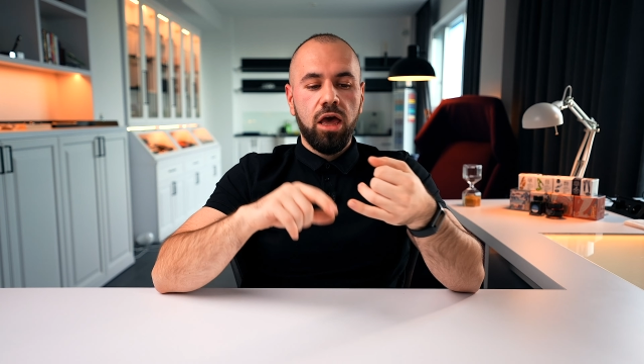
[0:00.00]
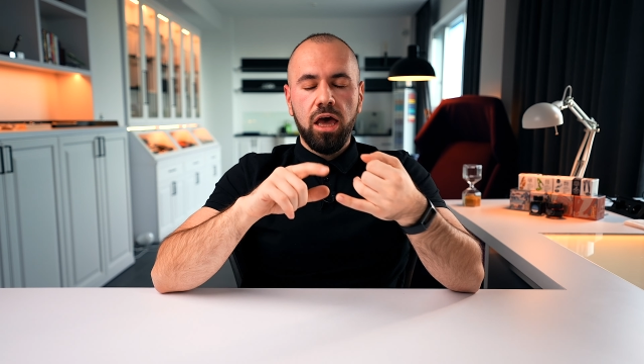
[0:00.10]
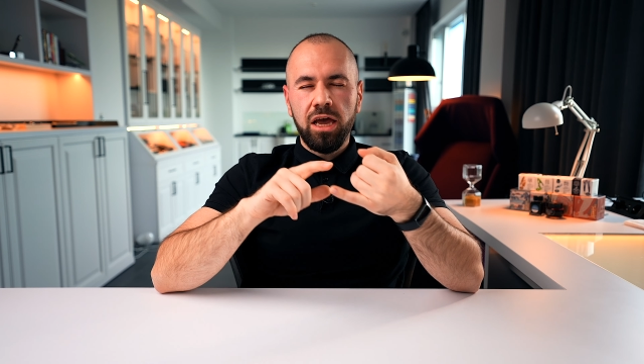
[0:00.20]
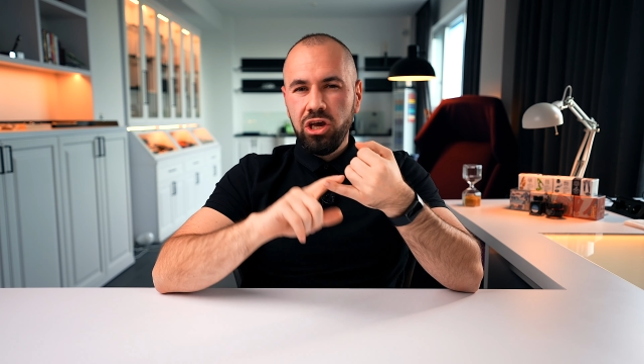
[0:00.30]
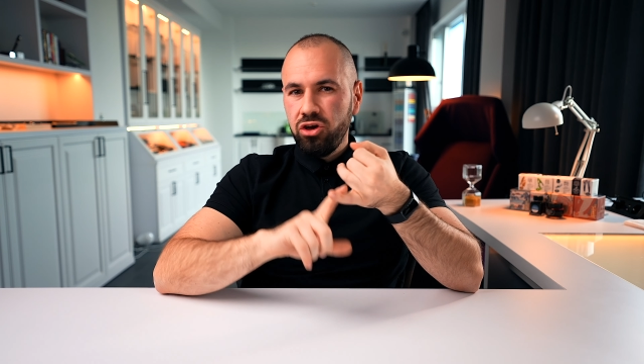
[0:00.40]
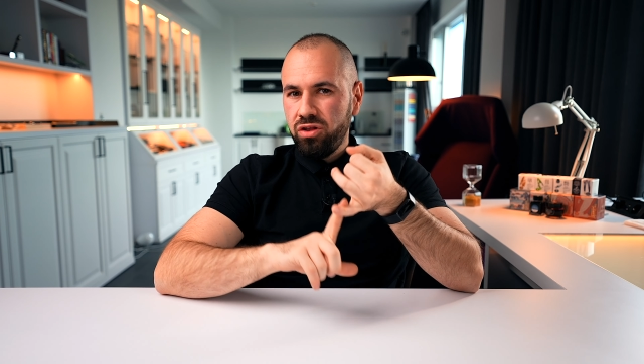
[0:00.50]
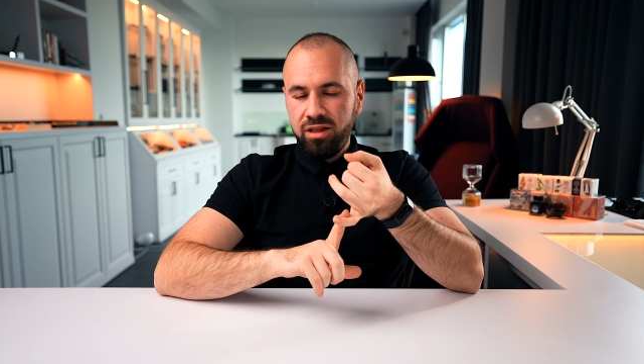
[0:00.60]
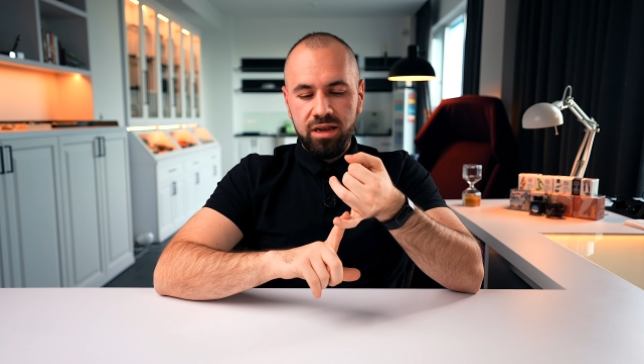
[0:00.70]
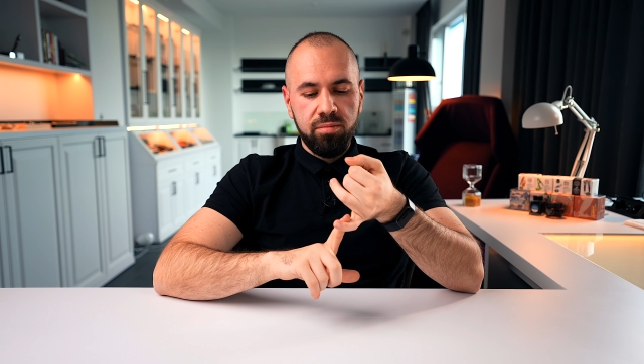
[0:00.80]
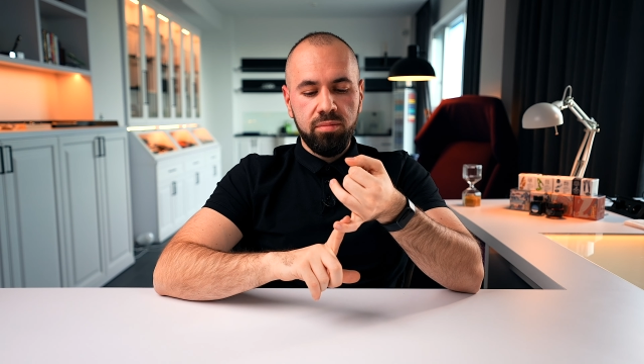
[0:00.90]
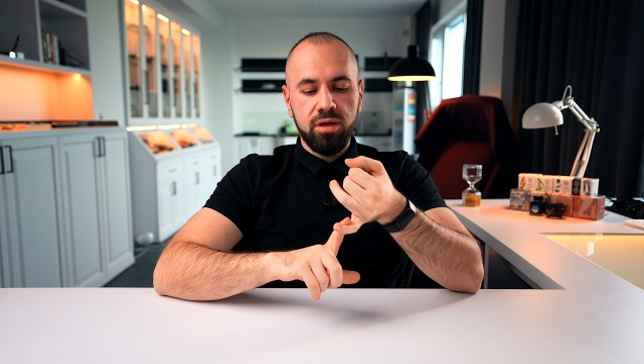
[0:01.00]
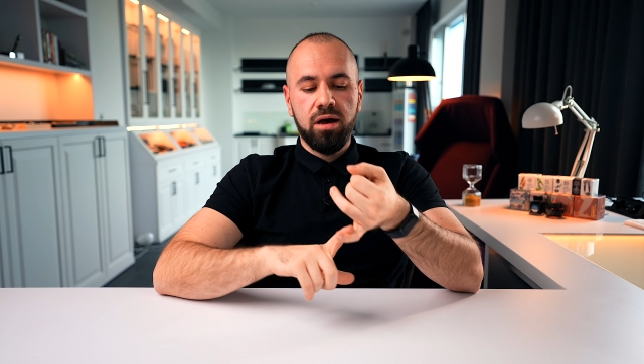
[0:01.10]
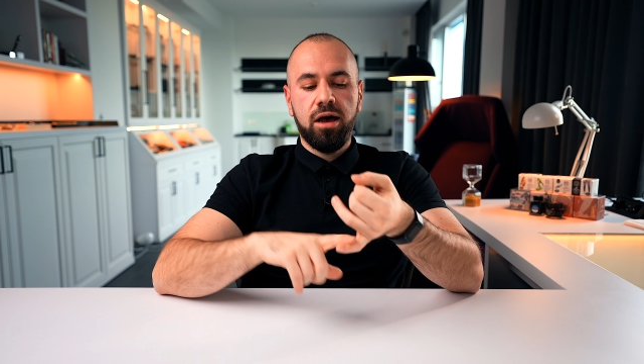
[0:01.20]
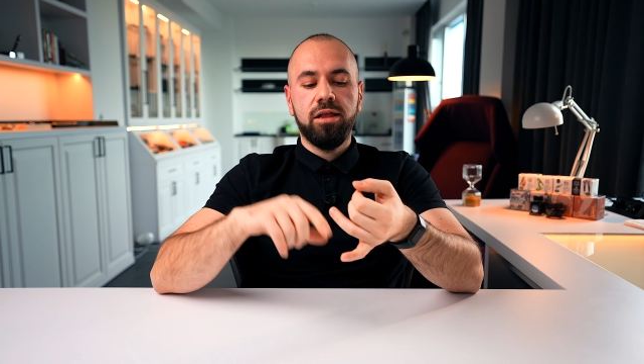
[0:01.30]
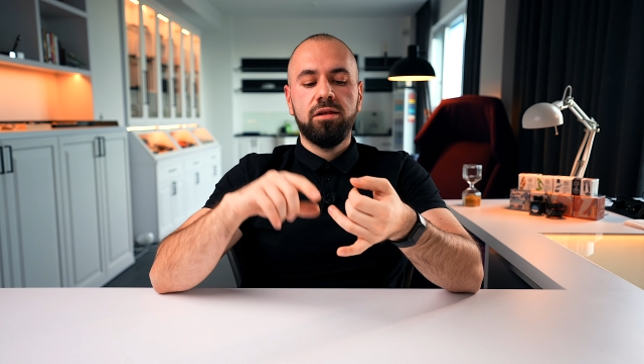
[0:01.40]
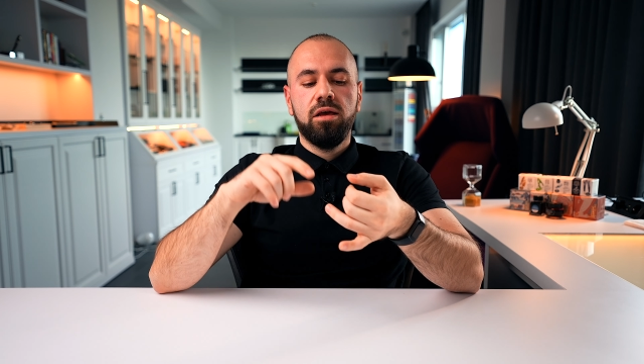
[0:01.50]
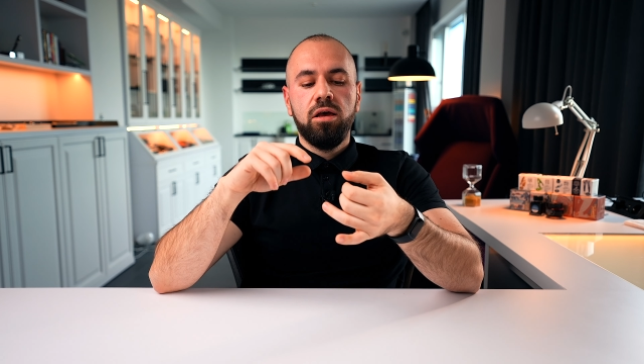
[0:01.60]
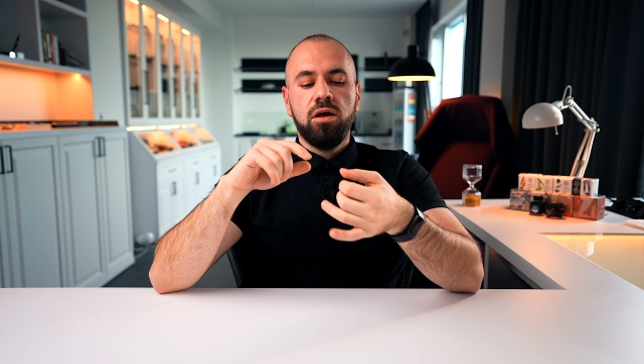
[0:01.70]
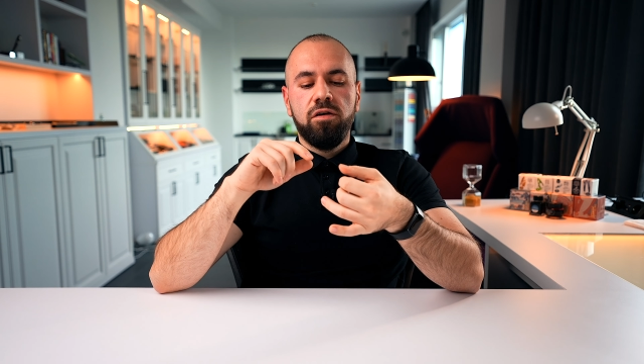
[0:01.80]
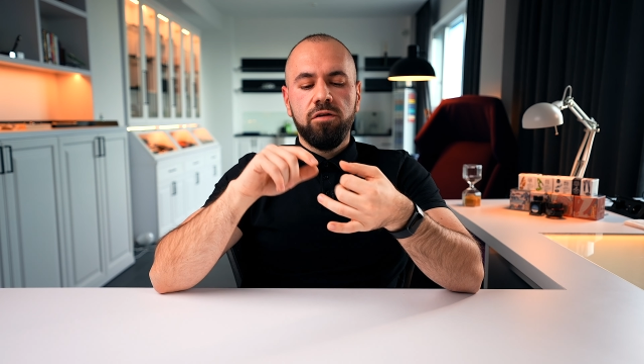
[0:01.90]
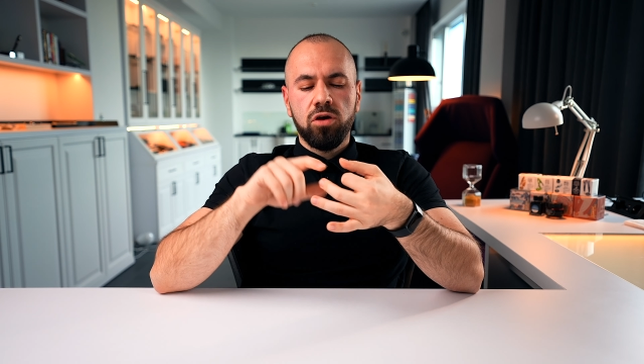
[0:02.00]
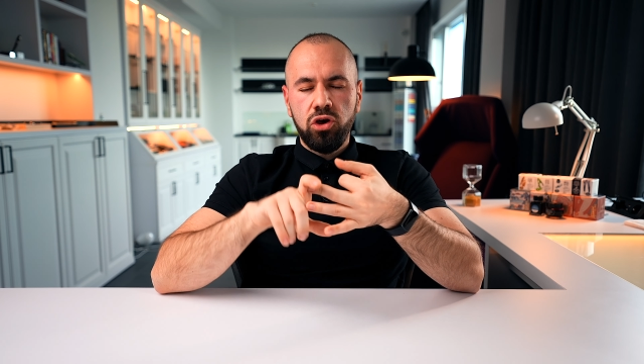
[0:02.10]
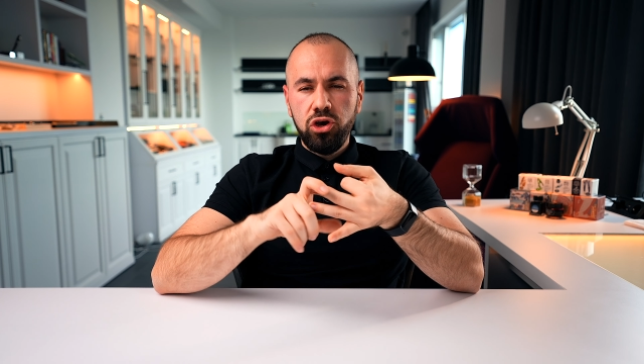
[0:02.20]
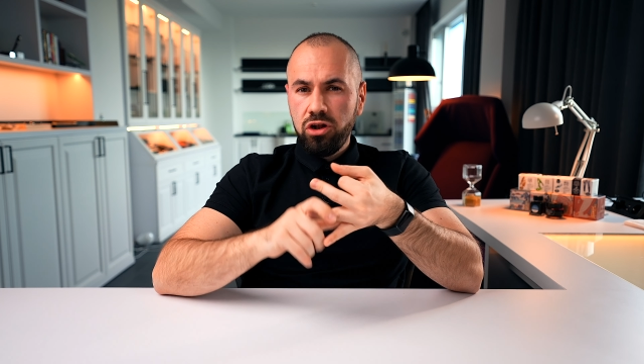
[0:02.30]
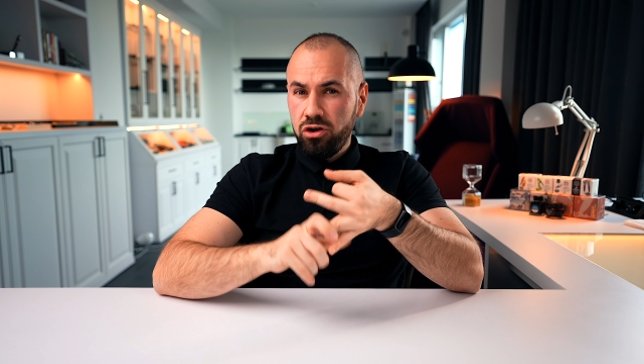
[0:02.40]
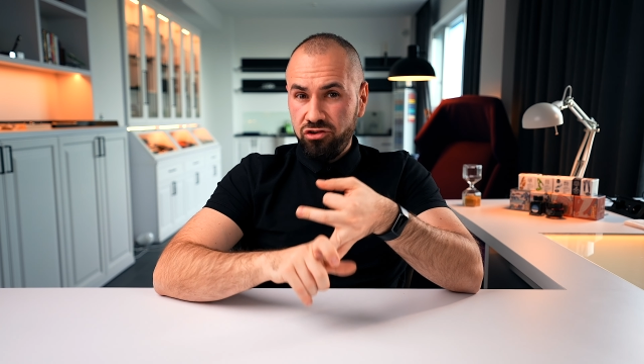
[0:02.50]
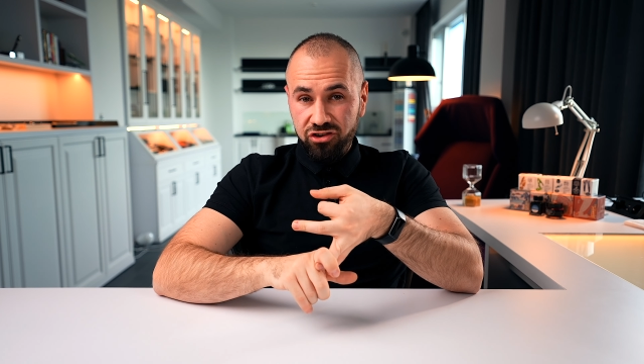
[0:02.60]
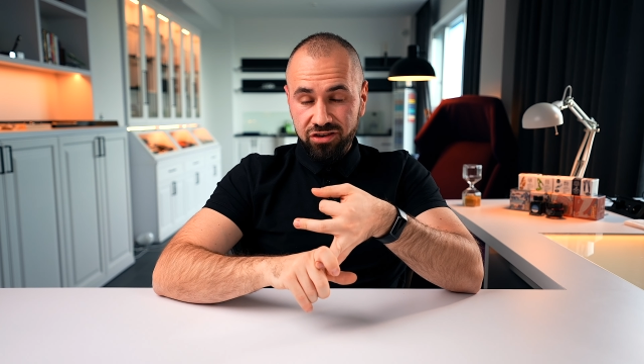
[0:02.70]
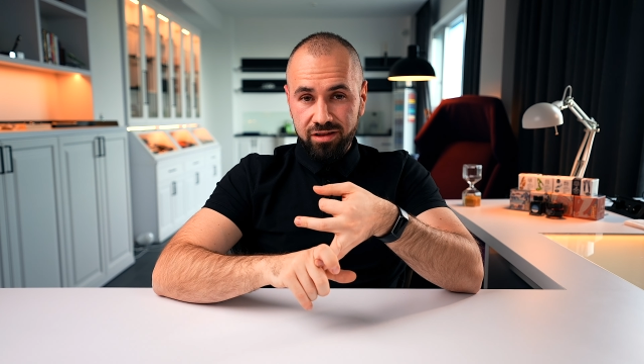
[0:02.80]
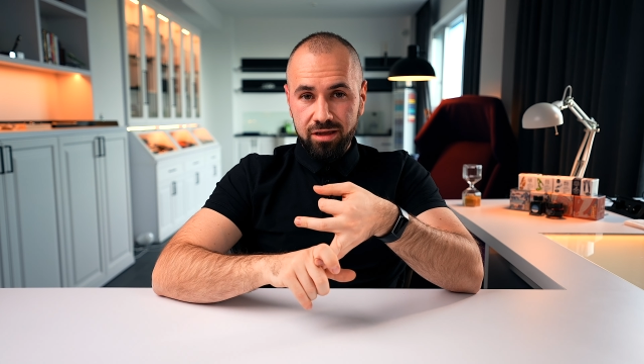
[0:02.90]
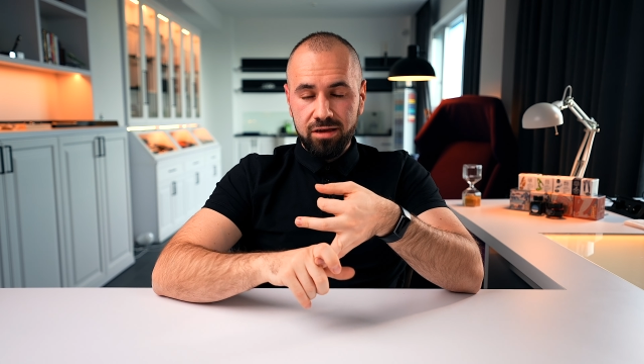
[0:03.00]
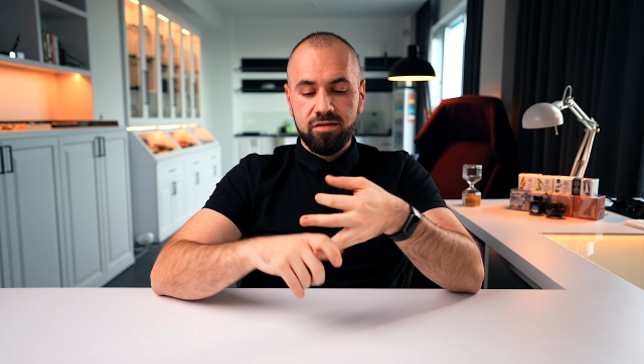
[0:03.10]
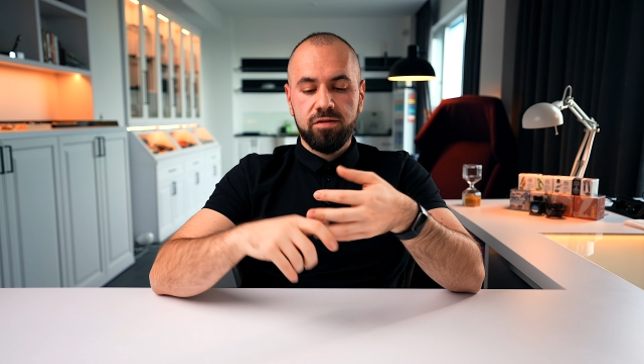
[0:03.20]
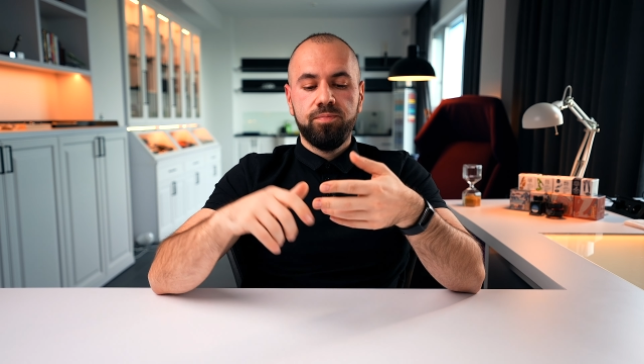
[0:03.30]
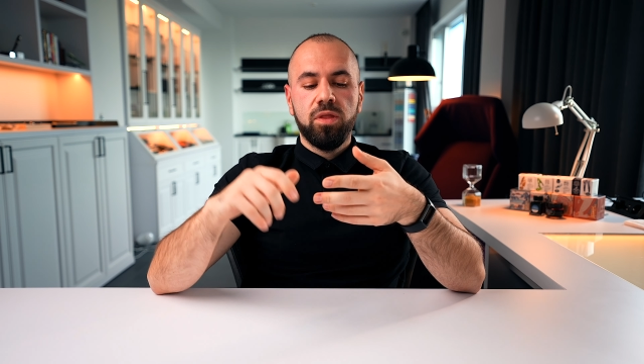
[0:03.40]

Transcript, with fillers: a good team behind, good logistics,